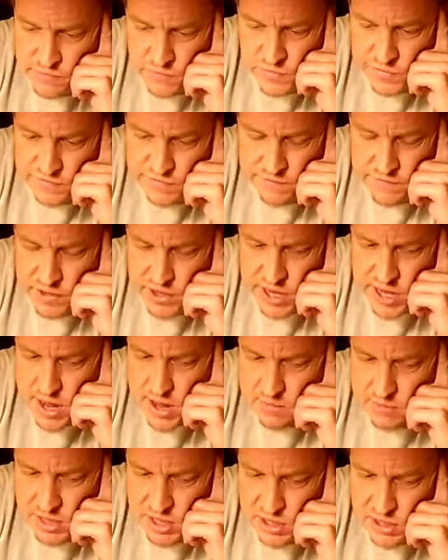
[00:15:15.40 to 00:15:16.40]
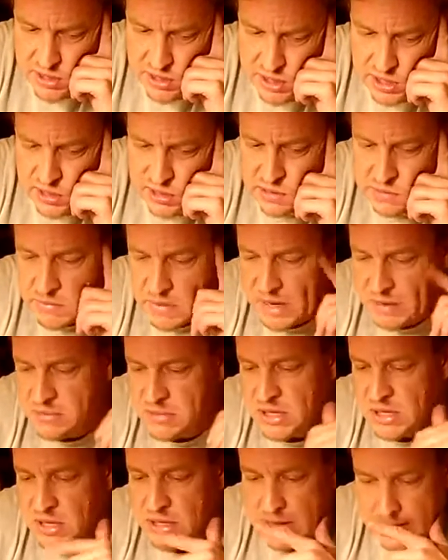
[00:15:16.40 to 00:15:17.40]
wasn't very happy. And it made
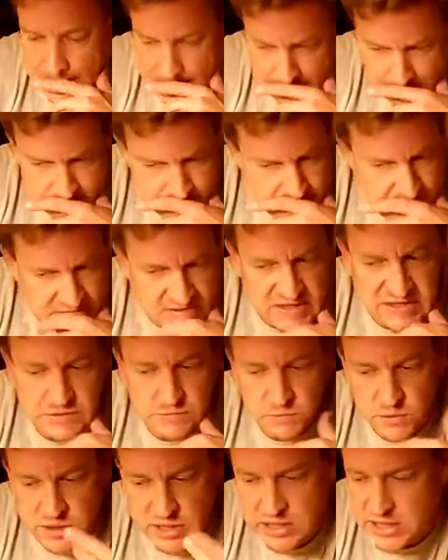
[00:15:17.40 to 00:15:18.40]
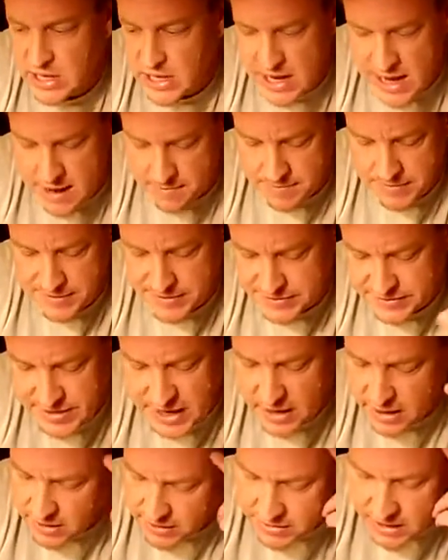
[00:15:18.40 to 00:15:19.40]
me, when it happened the
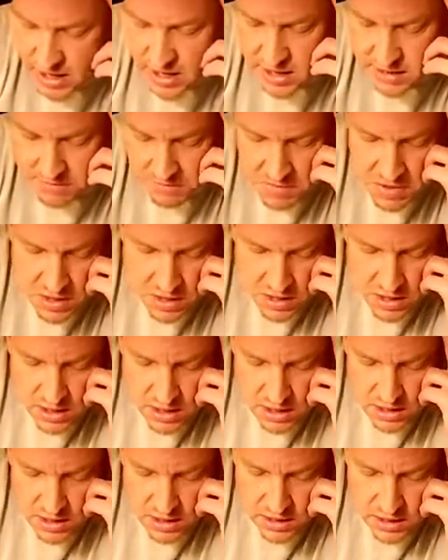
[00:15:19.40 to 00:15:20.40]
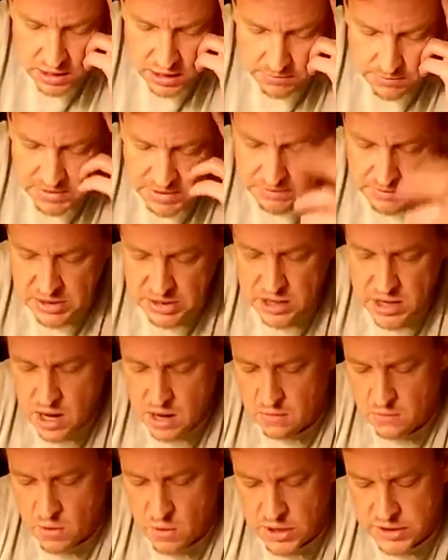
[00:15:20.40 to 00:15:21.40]
second time, it made me
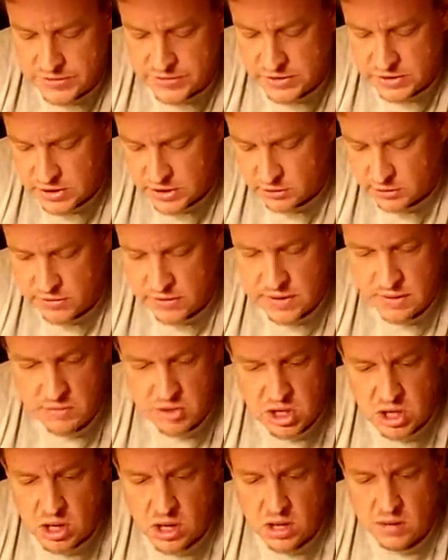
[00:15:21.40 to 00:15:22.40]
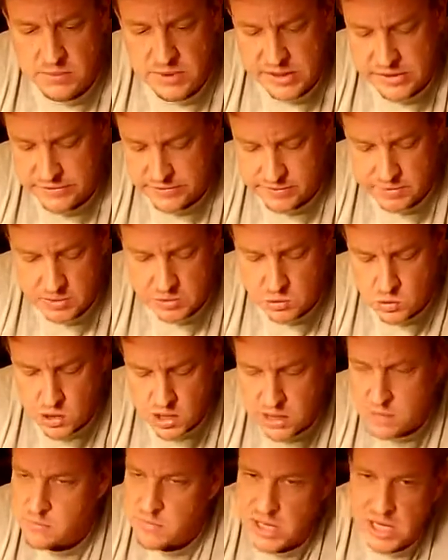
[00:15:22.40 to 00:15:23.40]
not want to deal with them at all, because I mean,
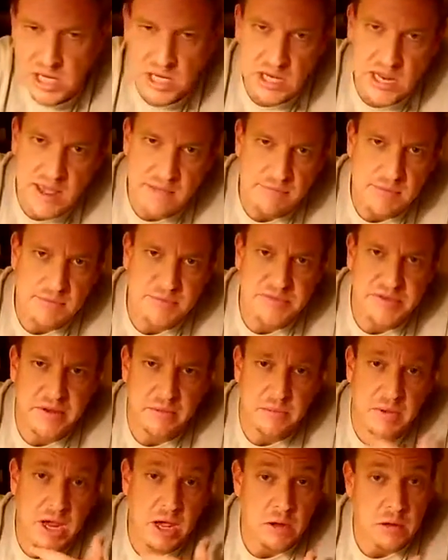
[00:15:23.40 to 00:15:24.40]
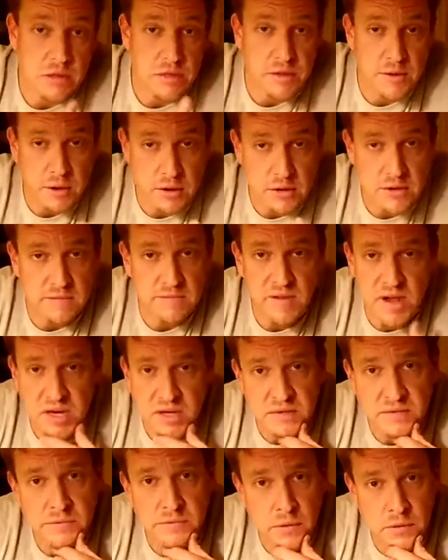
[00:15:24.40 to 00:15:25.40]
what, am I going to have them send me out a third
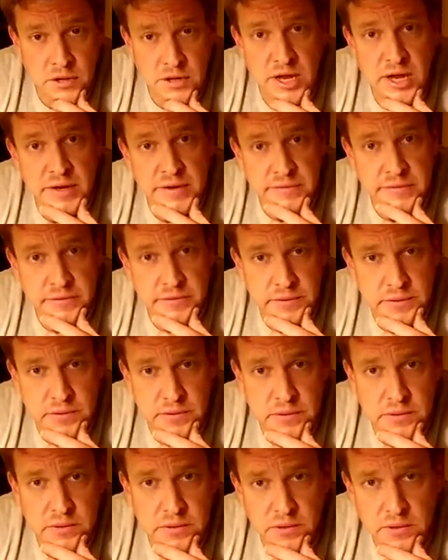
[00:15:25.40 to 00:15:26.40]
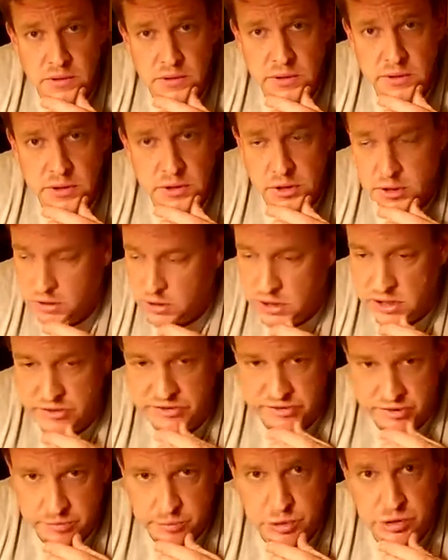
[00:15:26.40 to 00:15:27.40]
defective Vortex? You know, you
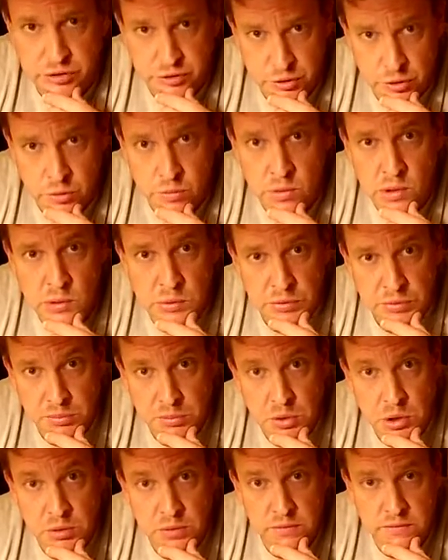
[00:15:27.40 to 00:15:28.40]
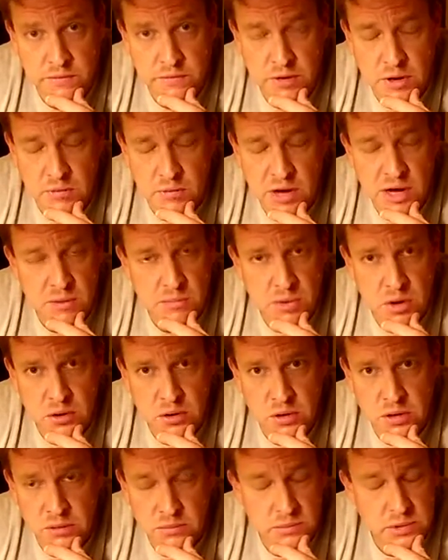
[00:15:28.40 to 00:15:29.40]
going to send me a third one with a broken front right
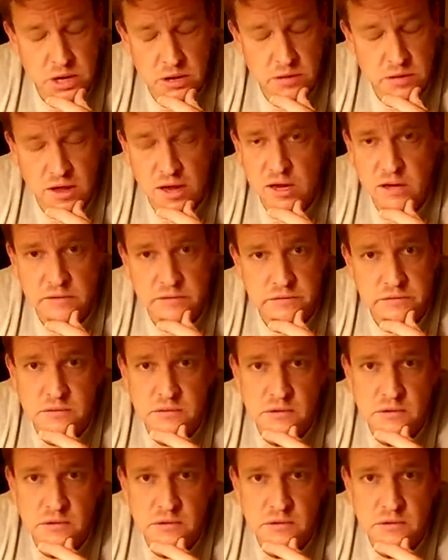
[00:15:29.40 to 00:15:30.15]
motor? No thanks.